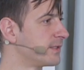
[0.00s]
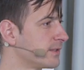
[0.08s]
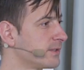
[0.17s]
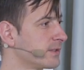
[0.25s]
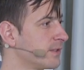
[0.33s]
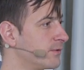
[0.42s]
it
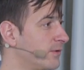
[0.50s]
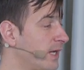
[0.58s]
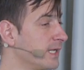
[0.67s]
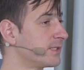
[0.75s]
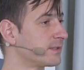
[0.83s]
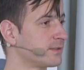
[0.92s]

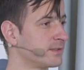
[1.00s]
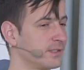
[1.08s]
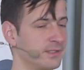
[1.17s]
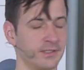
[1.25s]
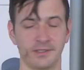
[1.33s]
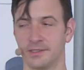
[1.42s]
right
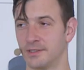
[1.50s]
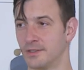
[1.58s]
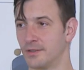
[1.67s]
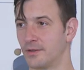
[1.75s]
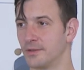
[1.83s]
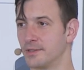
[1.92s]

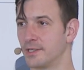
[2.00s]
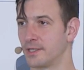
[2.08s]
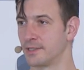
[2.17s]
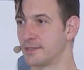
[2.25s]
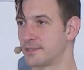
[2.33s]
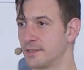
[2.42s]
or did I
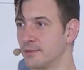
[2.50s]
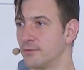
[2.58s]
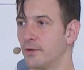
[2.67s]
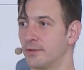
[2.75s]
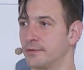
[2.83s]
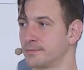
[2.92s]
understand it
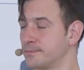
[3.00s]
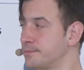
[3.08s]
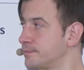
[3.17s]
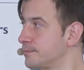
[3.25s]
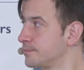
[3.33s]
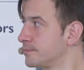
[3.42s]
wrong?
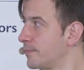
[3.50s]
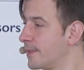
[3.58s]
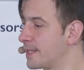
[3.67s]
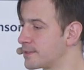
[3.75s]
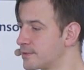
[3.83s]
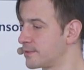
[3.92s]

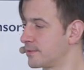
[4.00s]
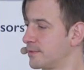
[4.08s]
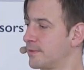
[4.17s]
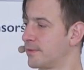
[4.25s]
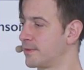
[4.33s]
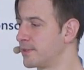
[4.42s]
That's
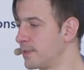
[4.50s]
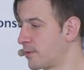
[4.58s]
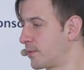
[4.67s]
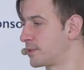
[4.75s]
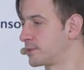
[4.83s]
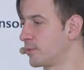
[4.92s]
the
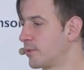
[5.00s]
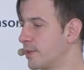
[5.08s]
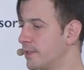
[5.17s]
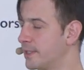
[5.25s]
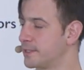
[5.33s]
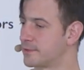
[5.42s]
question we
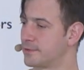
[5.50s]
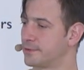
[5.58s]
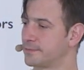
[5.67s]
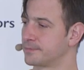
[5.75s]
want to answer.